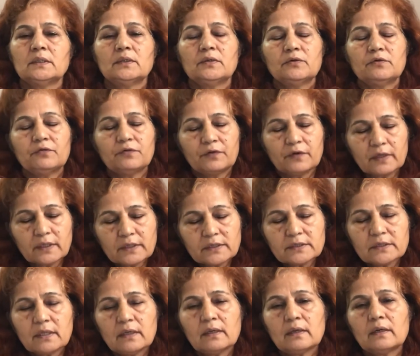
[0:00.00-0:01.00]

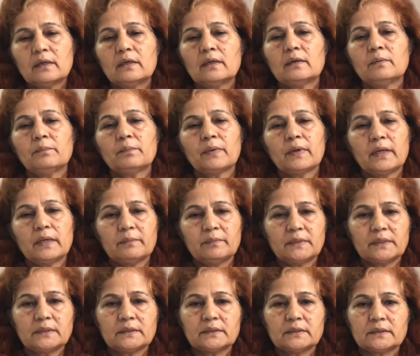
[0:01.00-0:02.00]
frictional
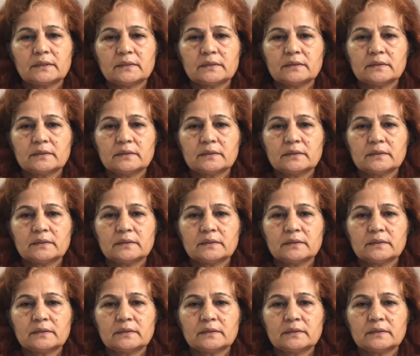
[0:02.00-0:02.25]
unemployment,